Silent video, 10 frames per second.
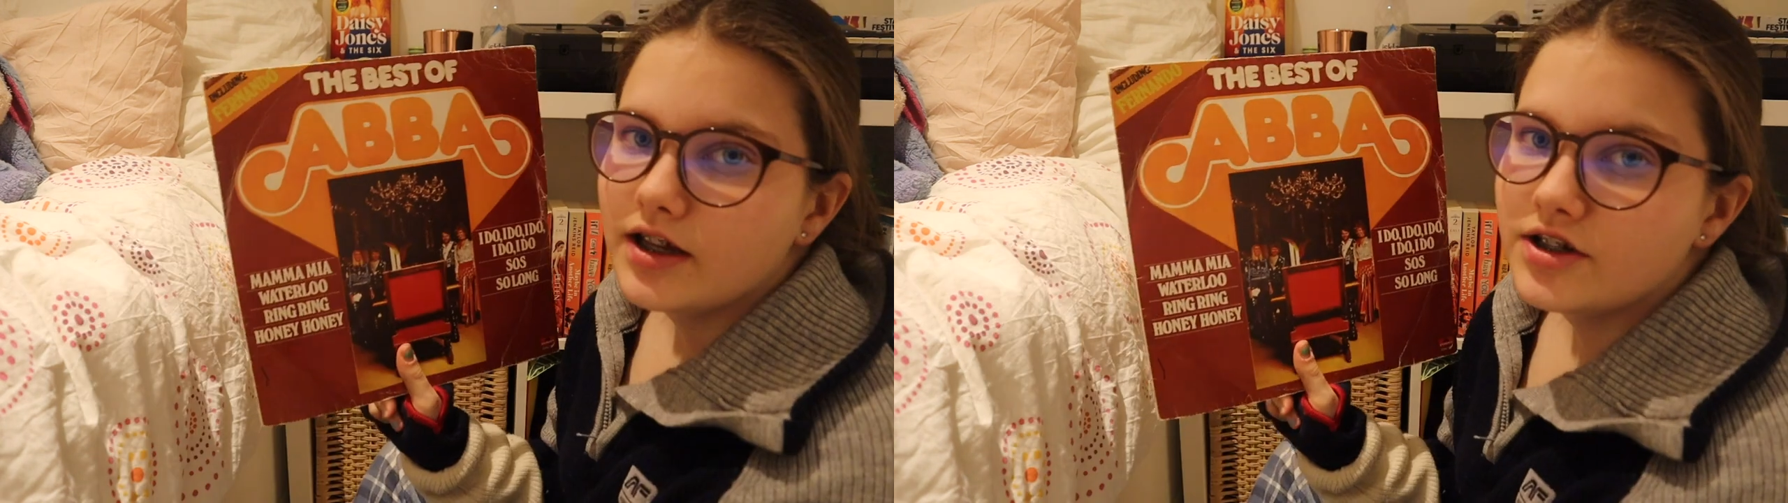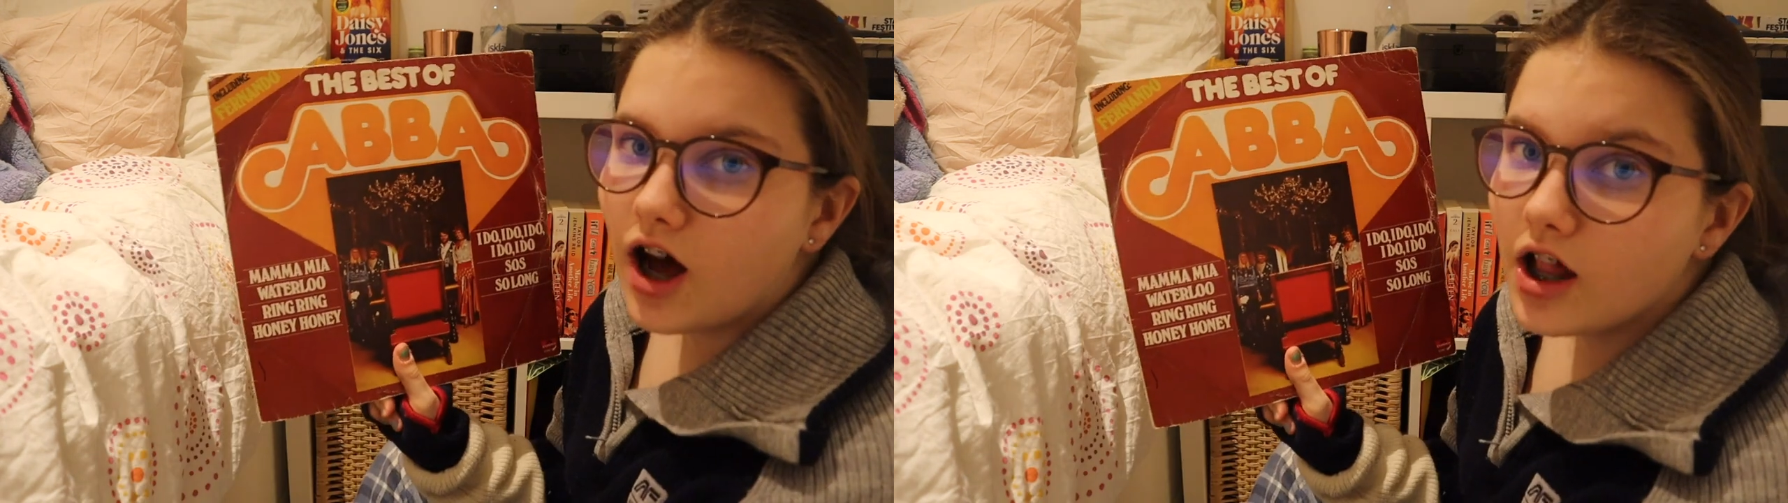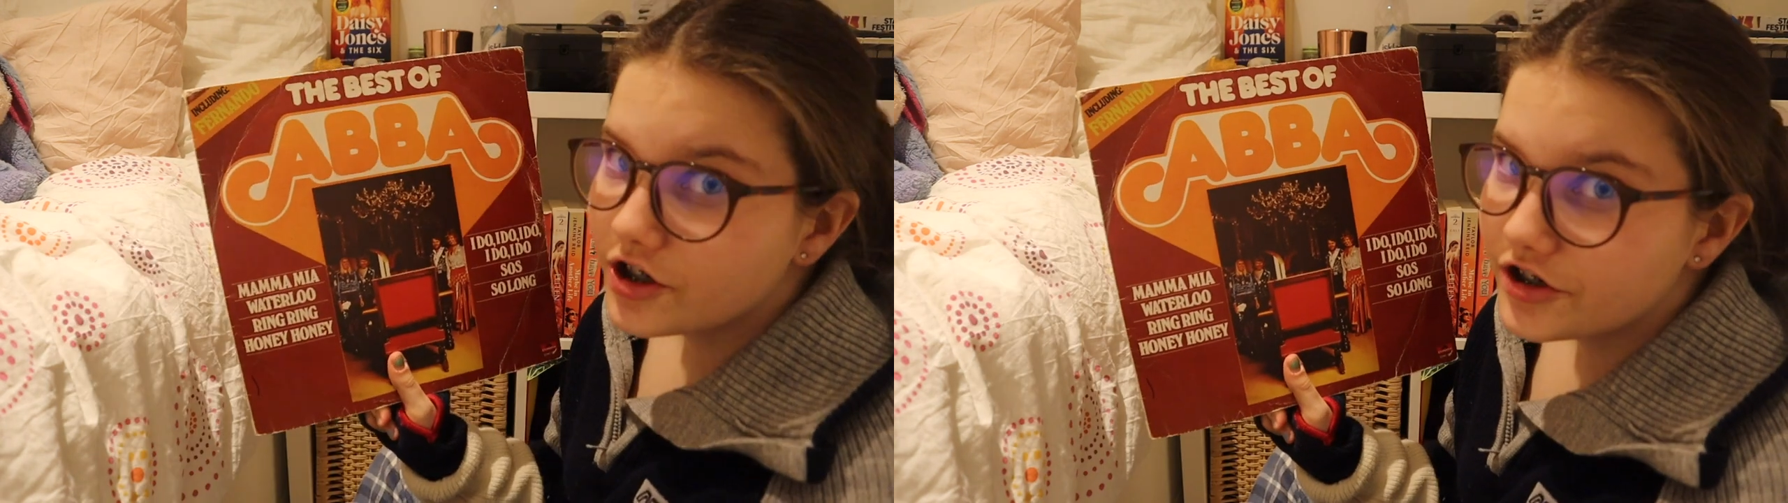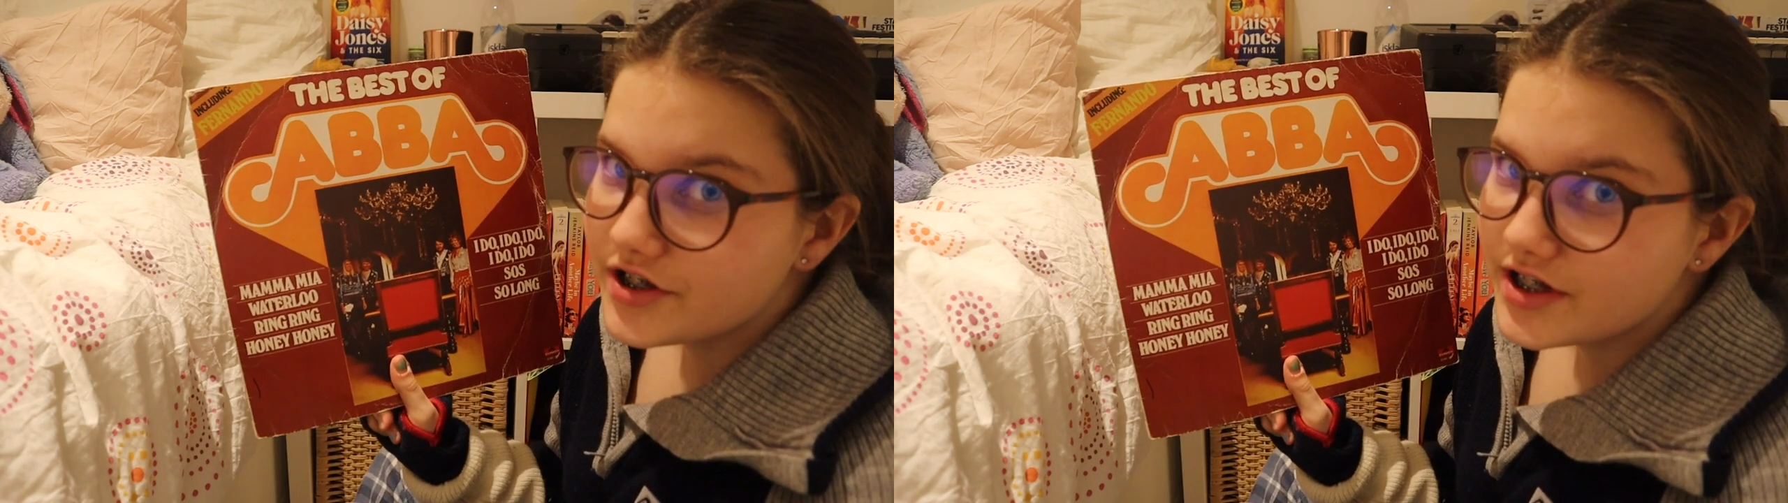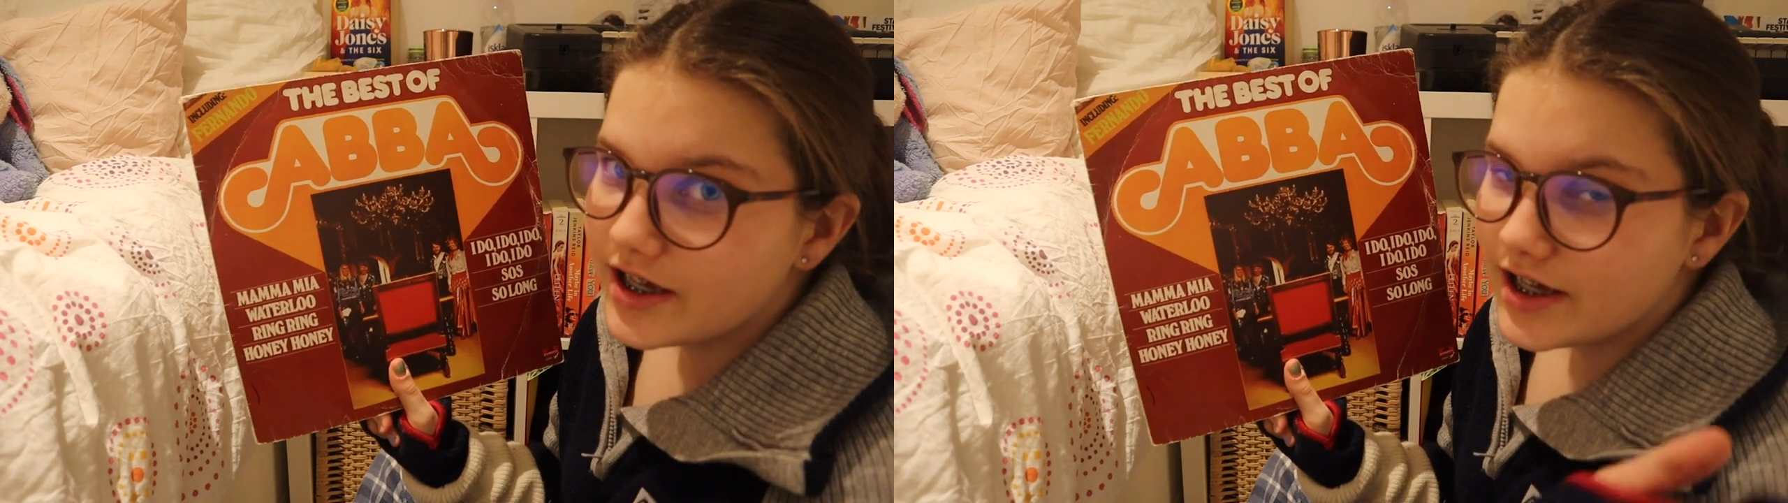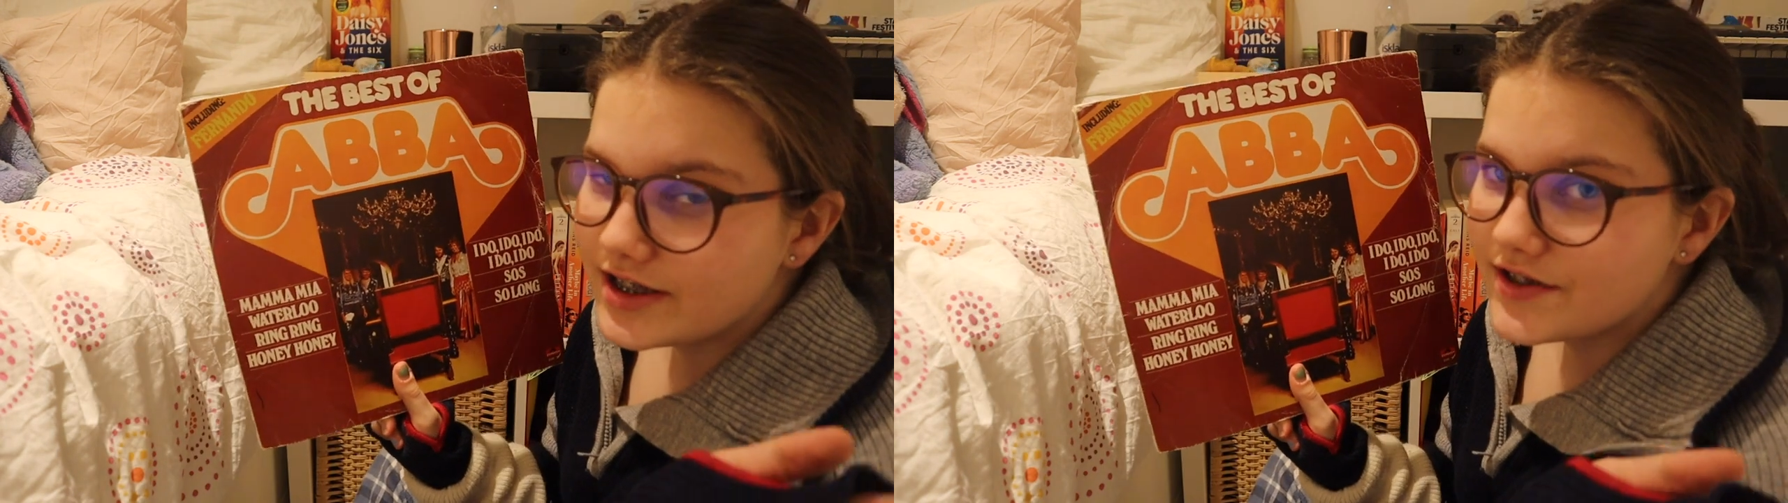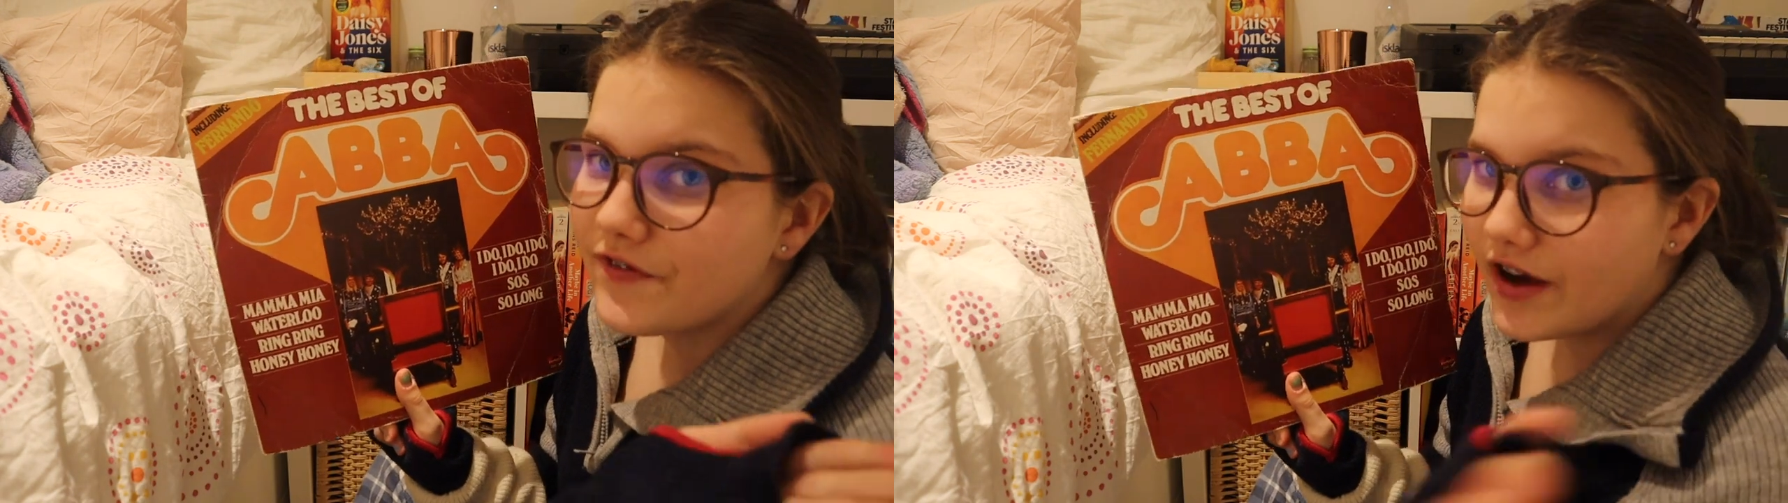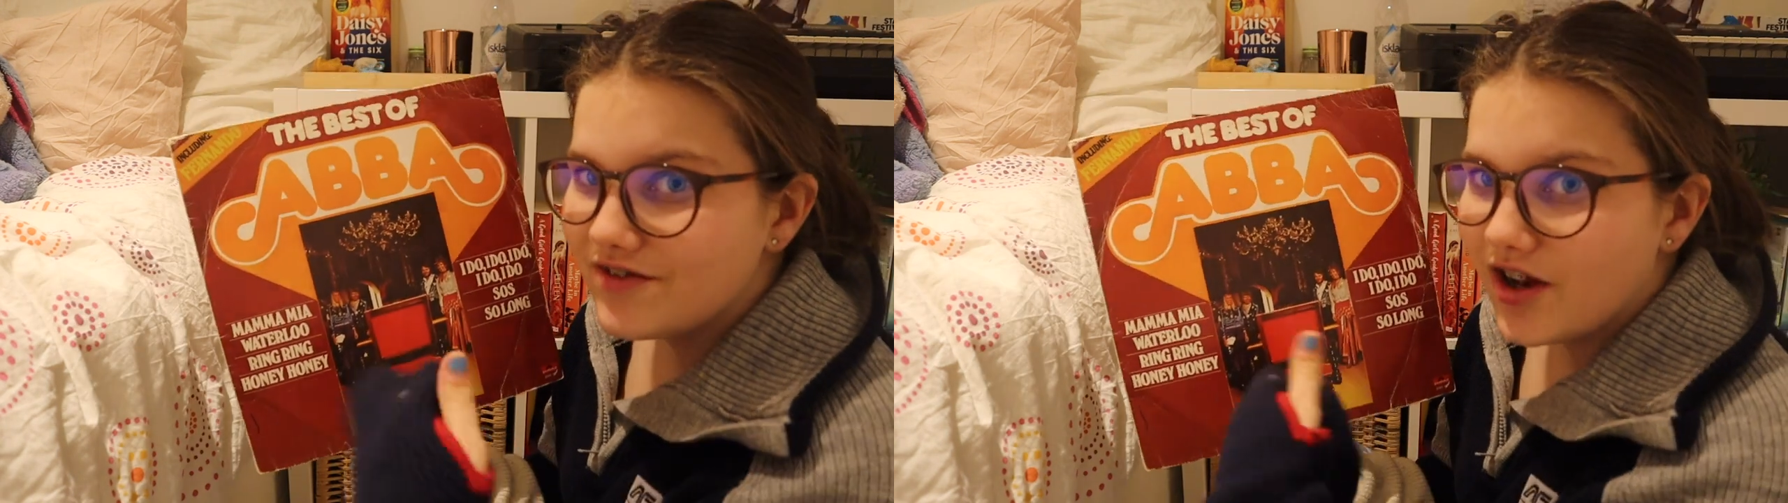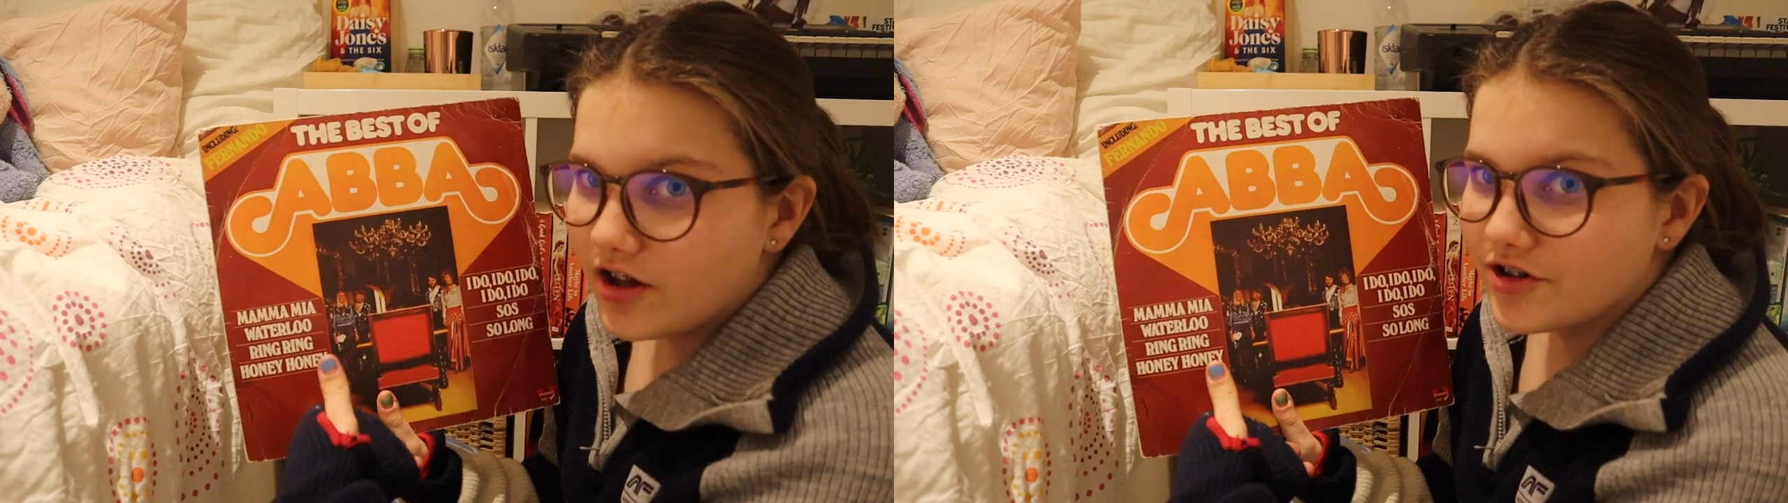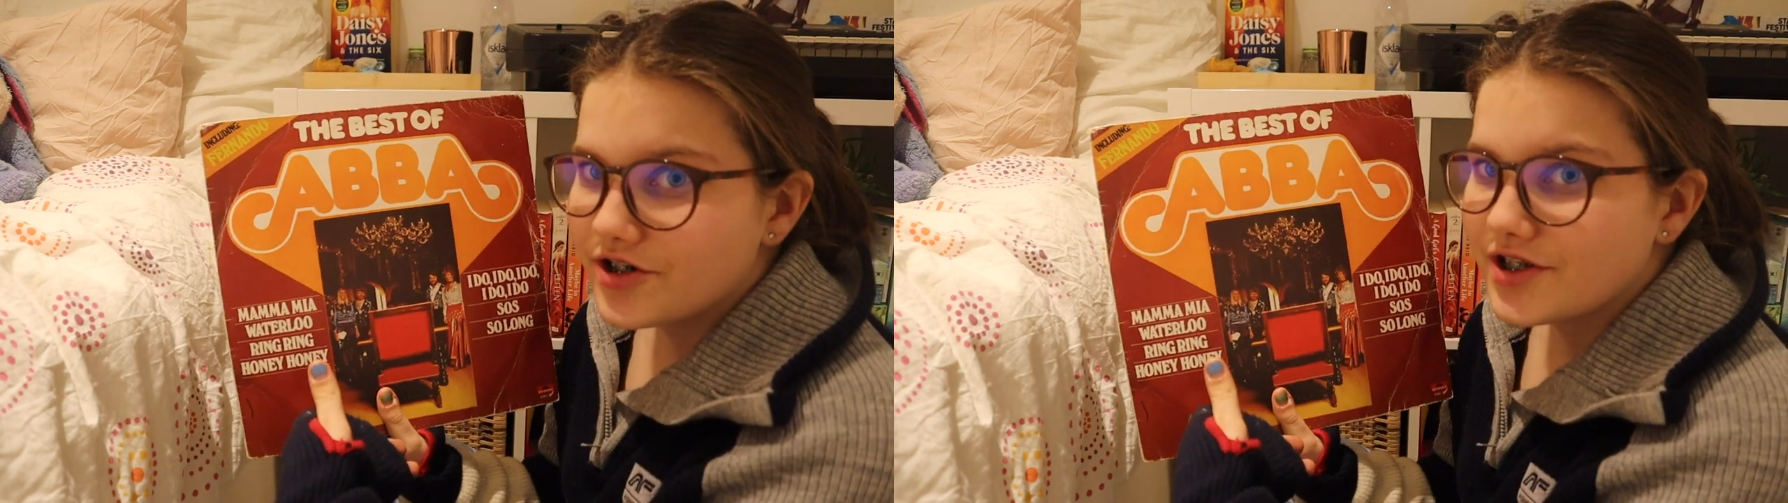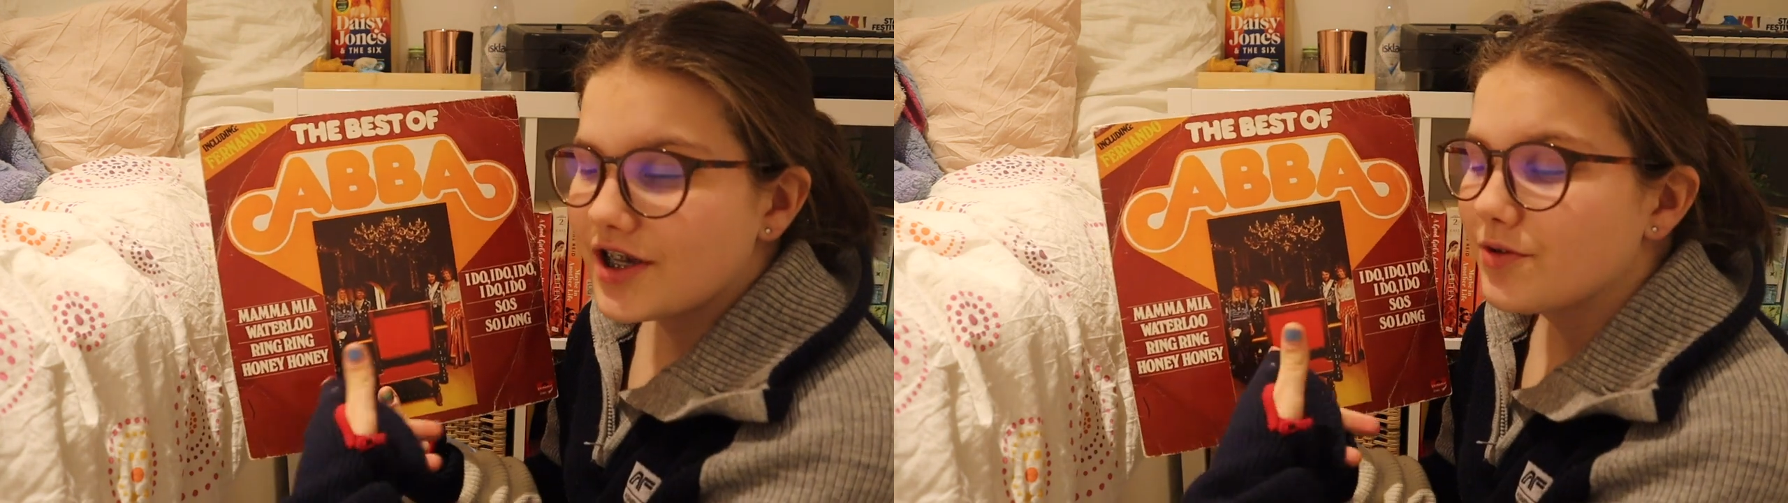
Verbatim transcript: in dollars, it's $5.